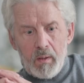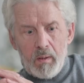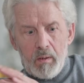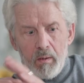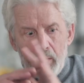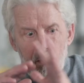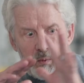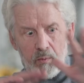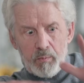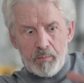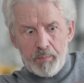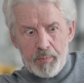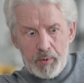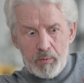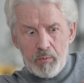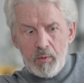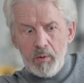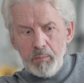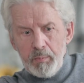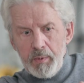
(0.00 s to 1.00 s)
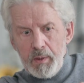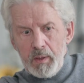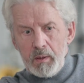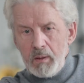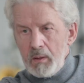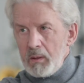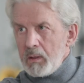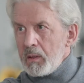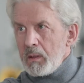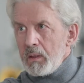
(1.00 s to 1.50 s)
of body language goes
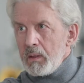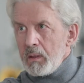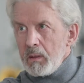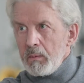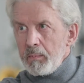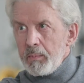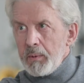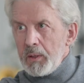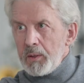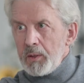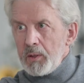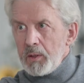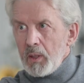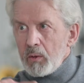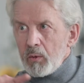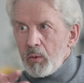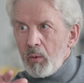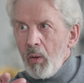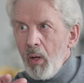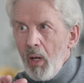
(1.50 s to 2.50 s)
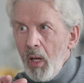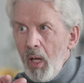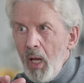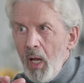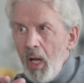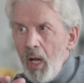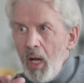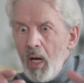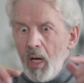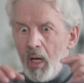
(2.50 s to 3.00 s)
both ways. If your
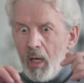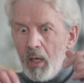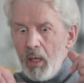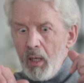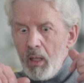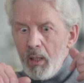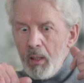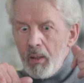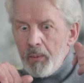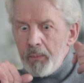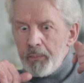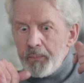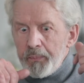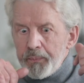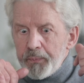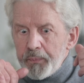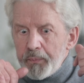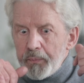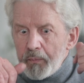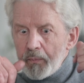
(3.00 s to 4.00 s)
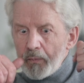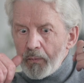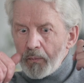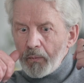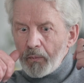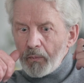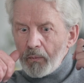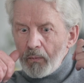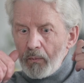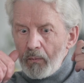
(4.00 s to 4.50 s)
facial or body language is
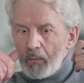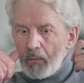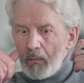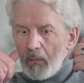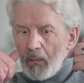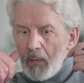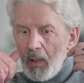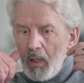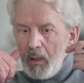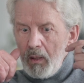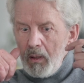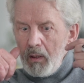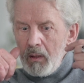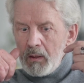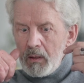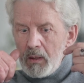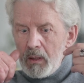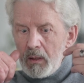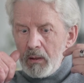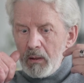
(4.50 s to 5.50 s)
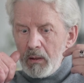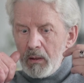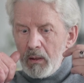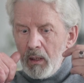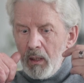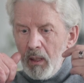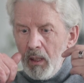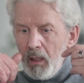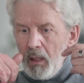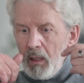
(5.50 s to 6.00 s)
expressing something other than
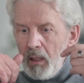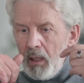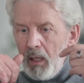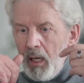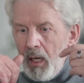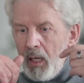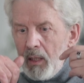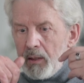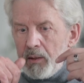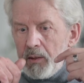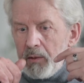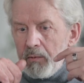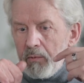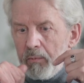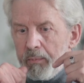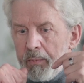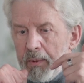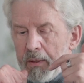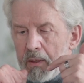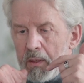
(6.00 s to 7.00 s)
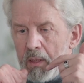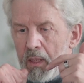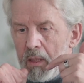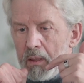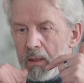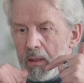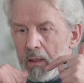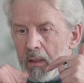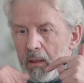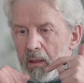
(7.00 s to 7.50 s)
interest and participating in the
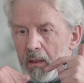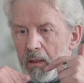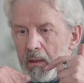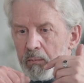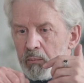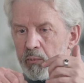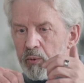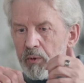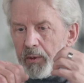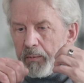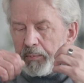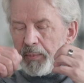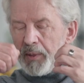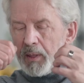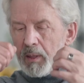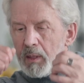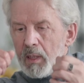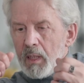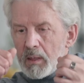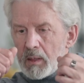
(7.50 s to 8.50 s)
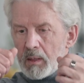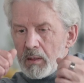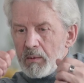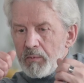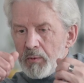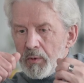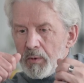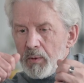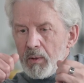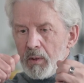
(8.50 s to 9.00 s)
conversation, the person
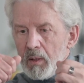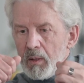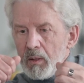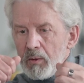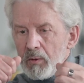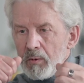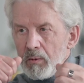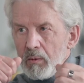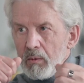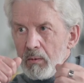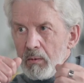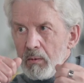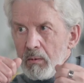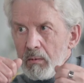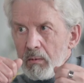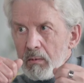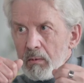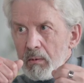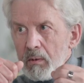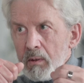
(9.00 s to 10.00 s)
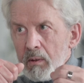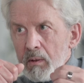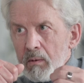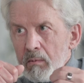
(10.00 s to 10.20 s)
living with dementia will catch on.